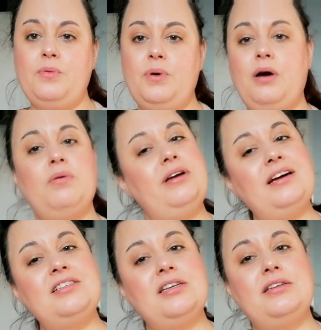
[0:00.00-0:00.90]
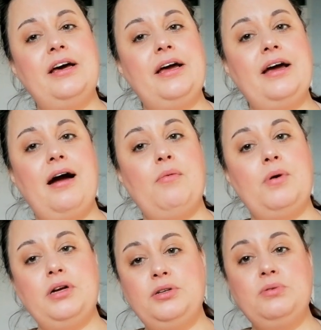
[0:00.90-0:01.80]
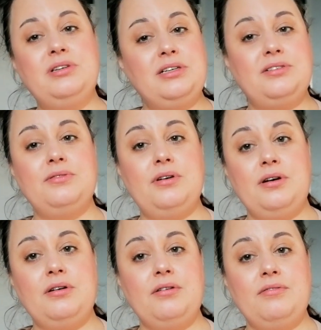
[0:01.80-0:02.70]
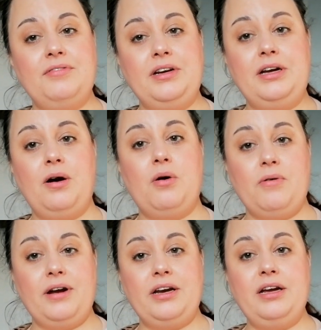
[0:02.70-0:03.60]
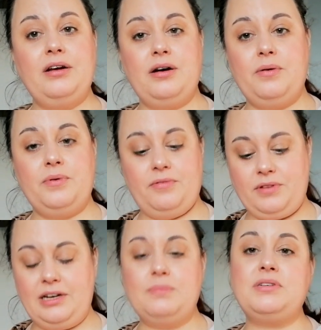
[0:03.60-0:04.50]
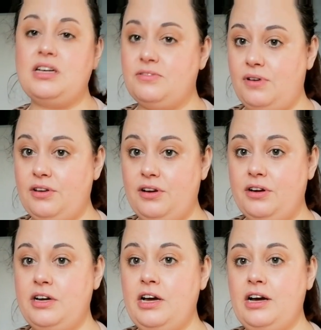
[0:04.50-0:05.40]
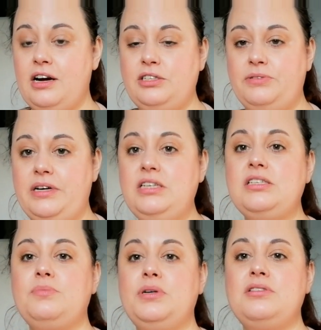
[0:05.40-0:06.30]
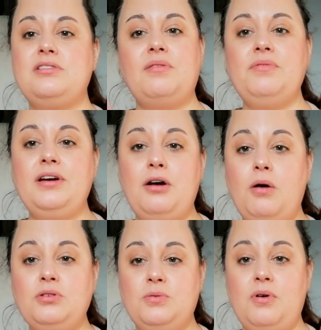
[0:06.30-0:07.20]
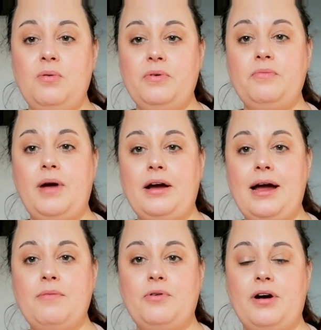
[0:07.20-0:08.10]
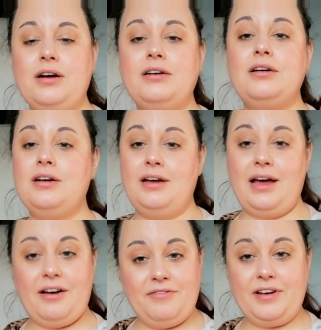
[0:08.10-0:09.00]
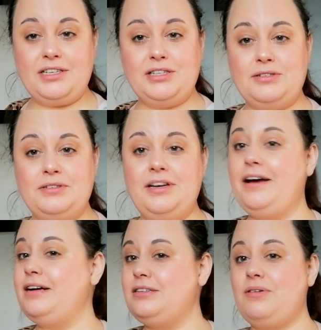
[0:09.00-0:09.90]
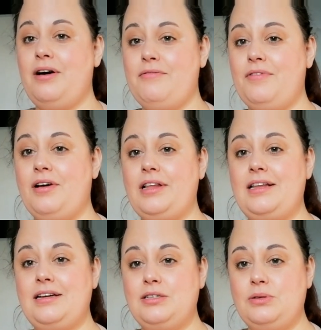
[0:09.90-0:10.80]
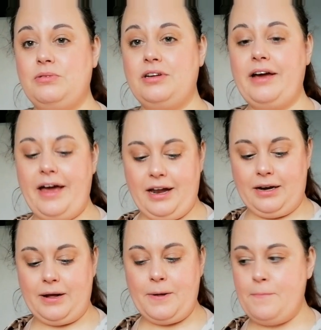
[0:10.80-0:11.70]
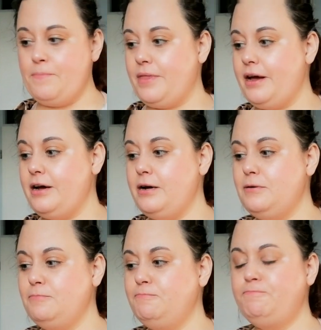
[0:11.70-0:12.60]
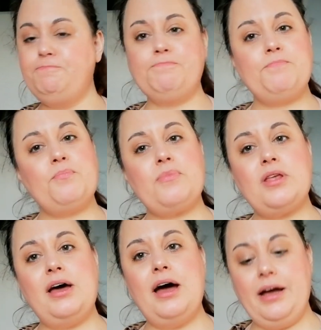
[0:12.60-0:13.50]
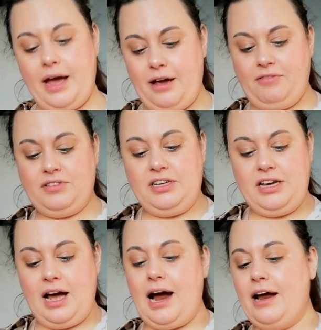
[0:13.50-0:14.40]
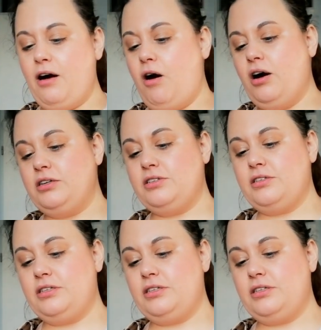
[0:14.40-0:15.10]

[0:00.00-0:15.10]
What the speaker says: yesterday I want to do this video already with the lipsticks from the Catrice, but something goes wrong with my camera. I fixed it today, so I thought let's do it again. I have the I Heart